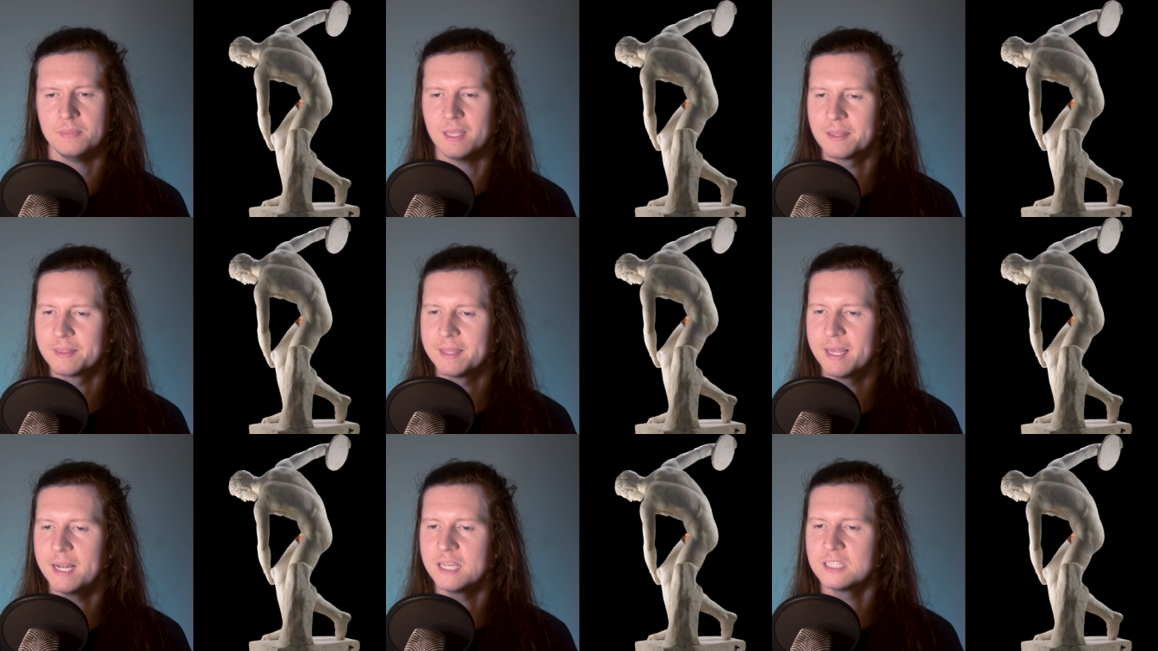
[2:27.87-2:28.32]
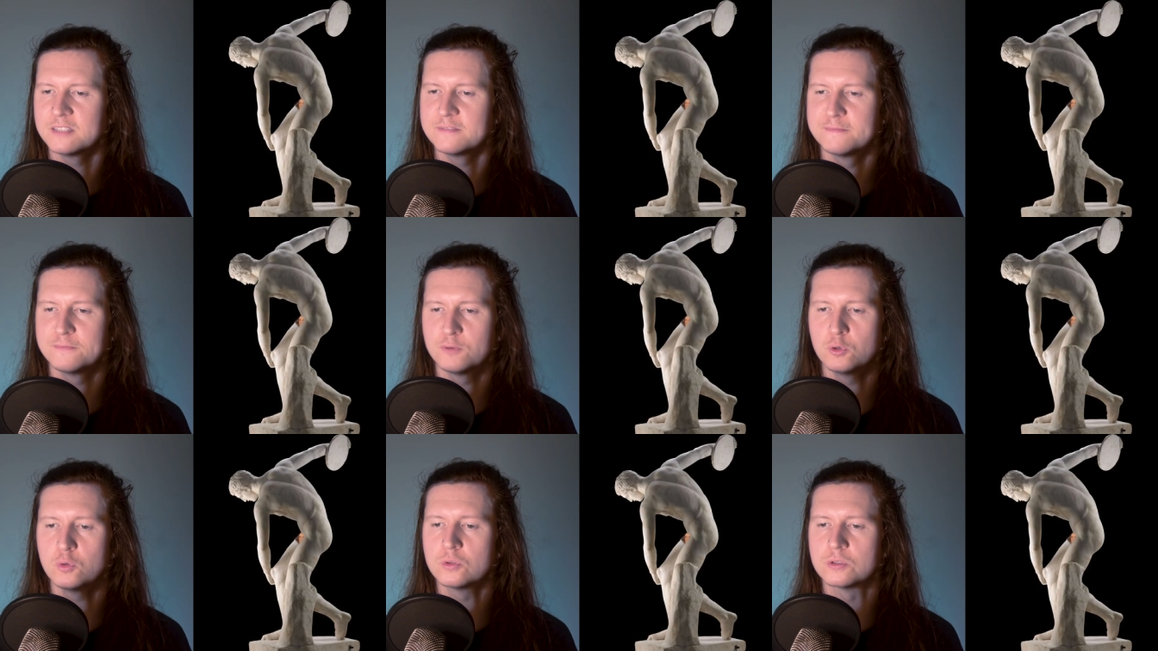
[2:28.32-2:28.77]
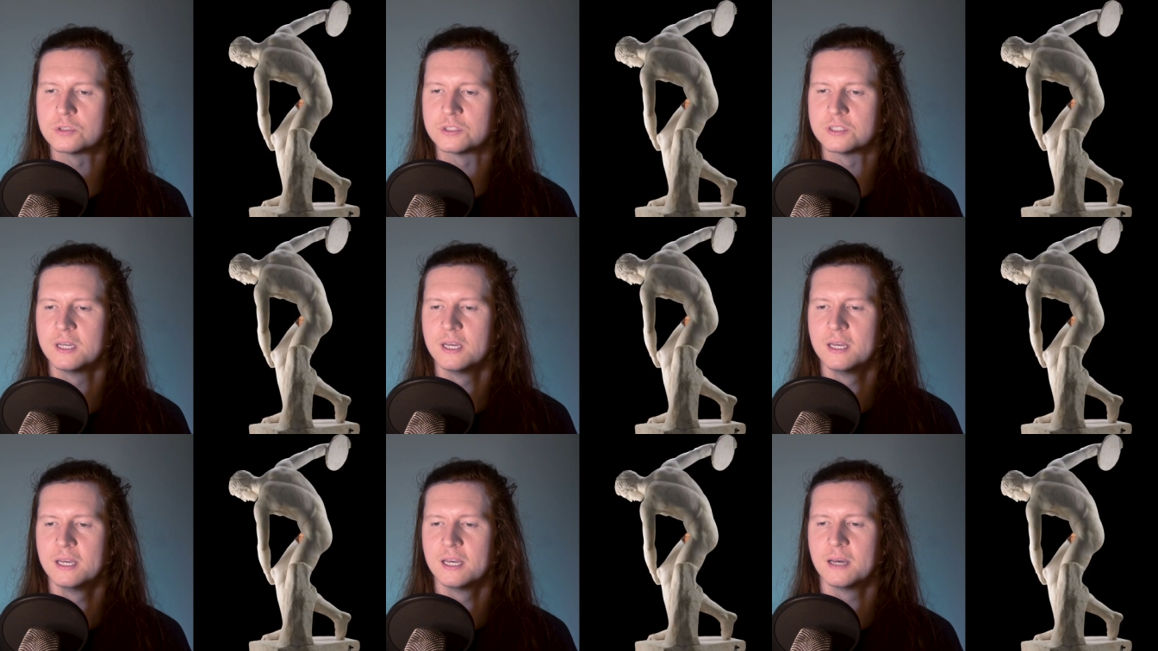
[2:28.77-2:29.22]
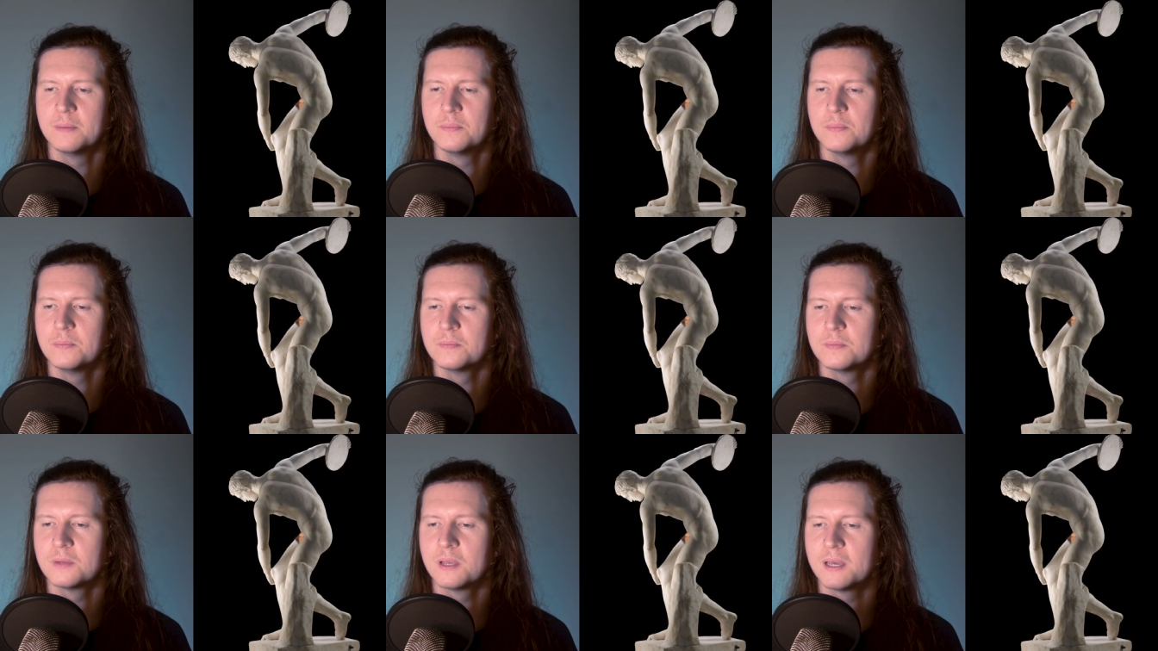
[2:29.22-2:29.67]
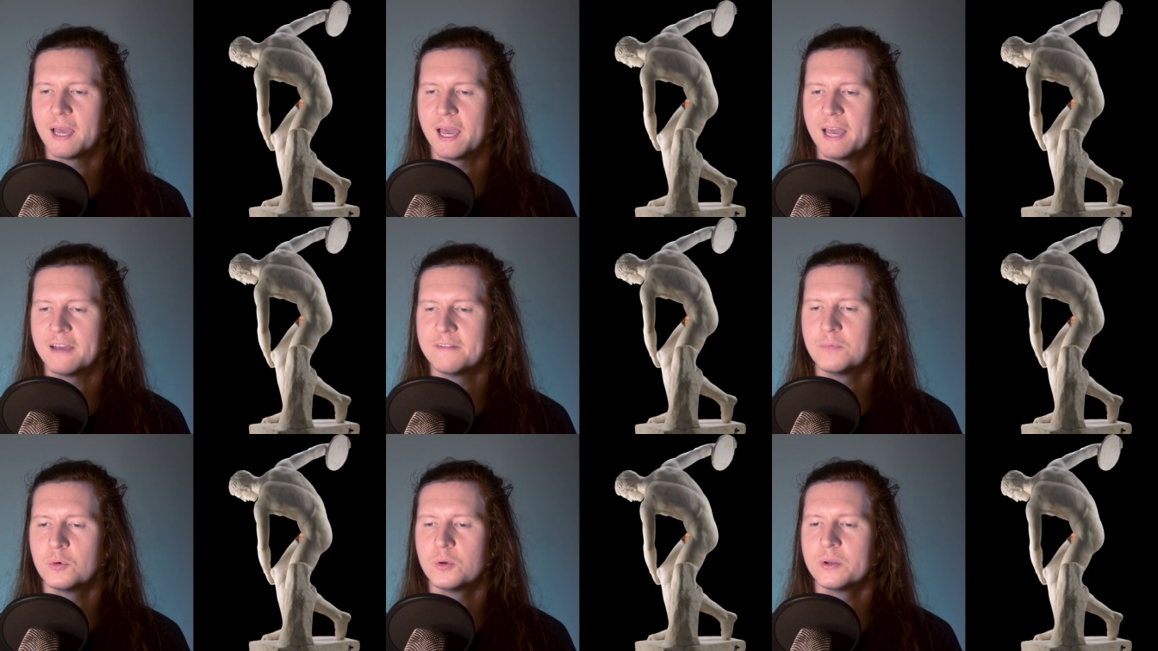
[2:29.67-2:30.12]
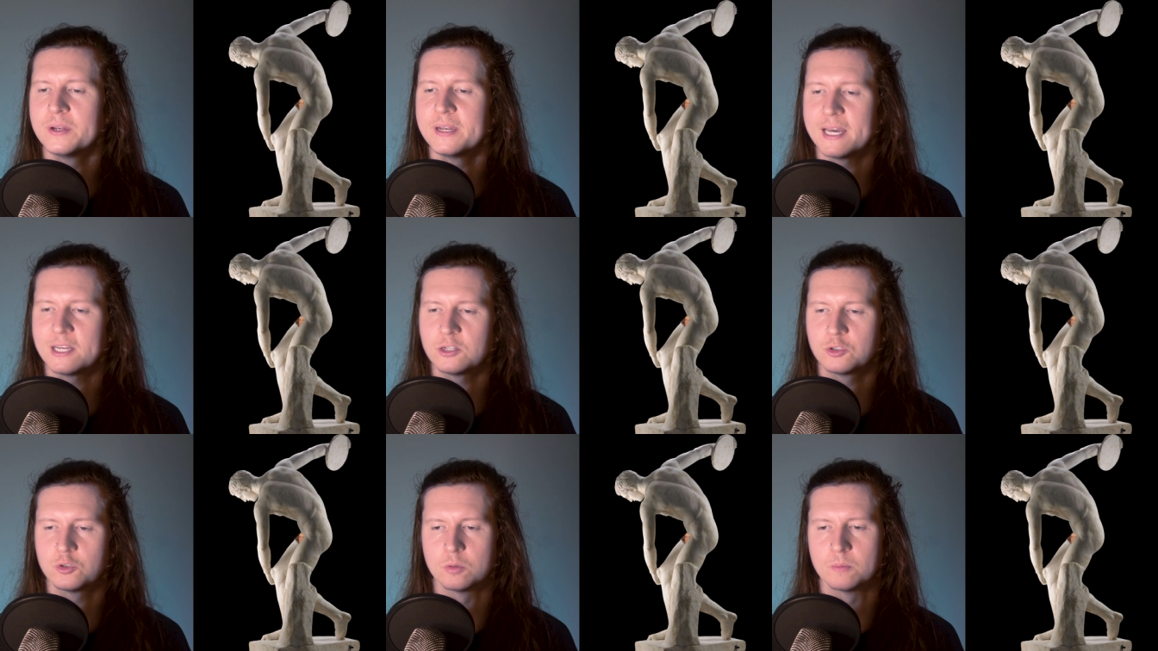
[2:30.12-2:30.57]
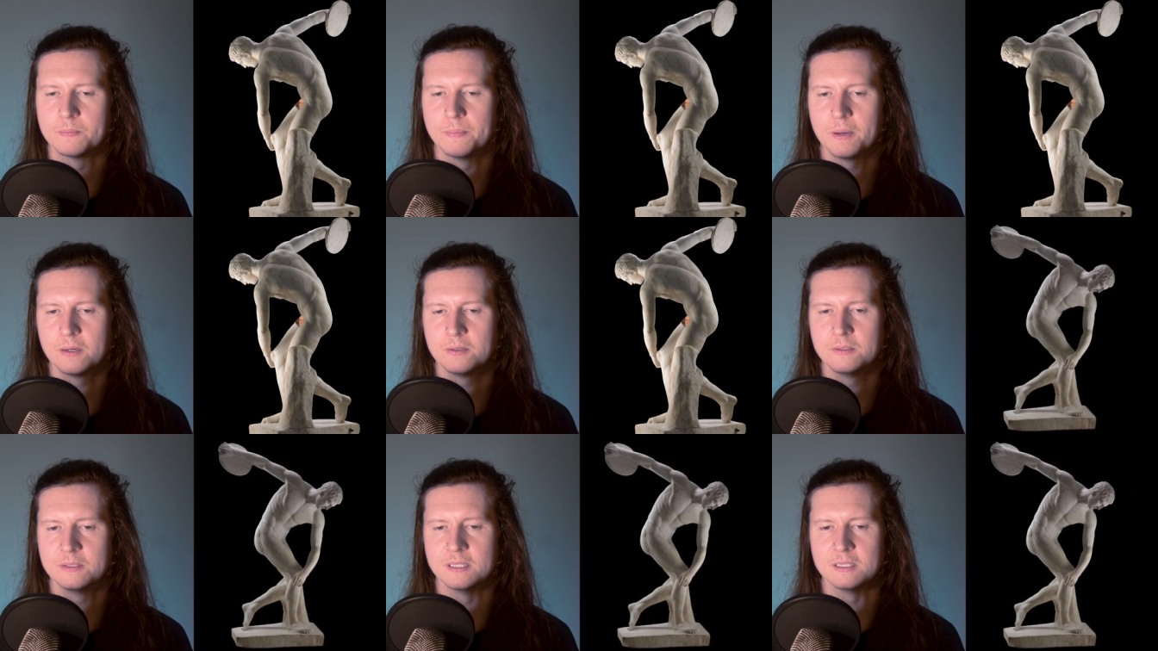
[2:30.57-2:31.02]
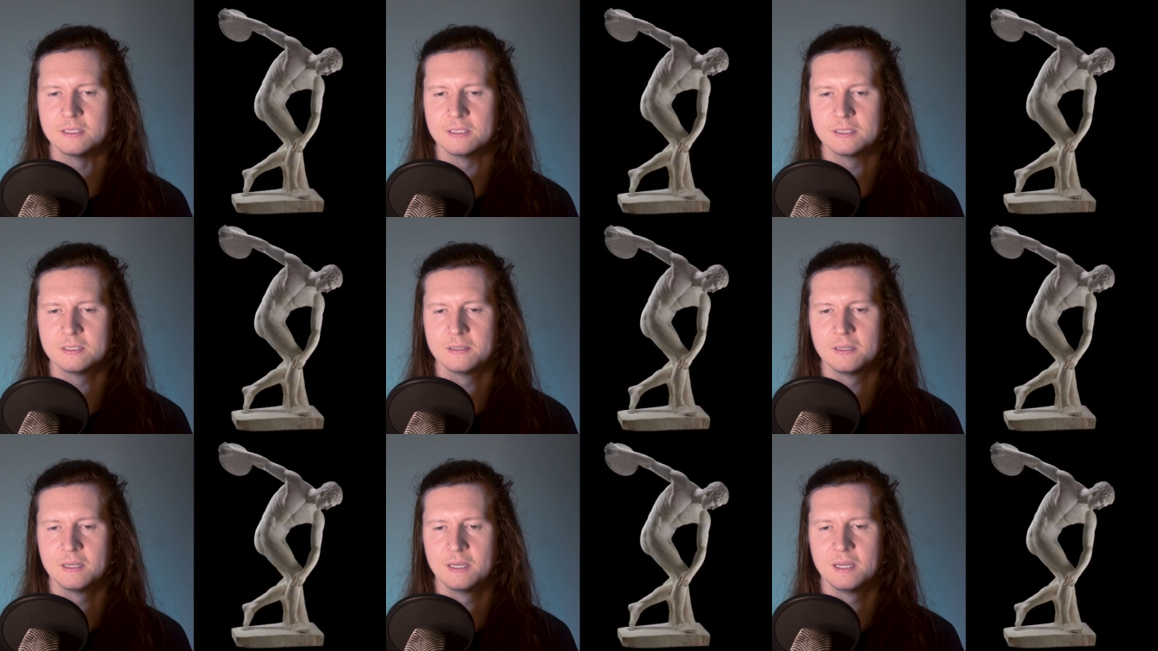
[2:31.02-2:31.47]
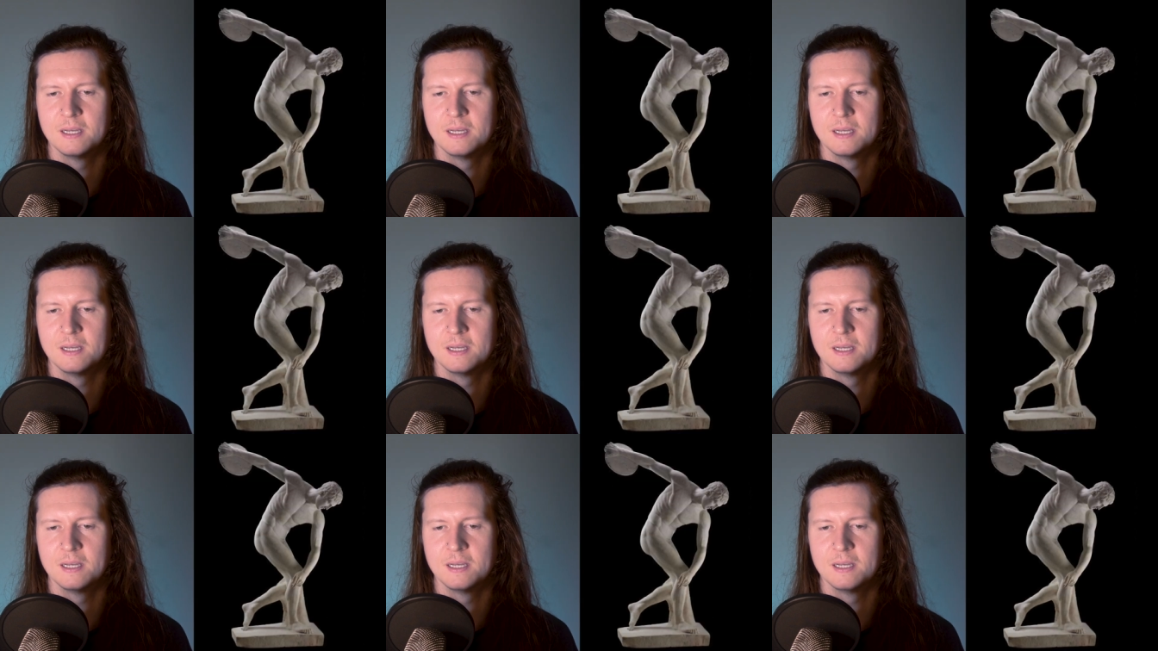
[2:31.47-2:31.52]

They're less forced and have more natural poses.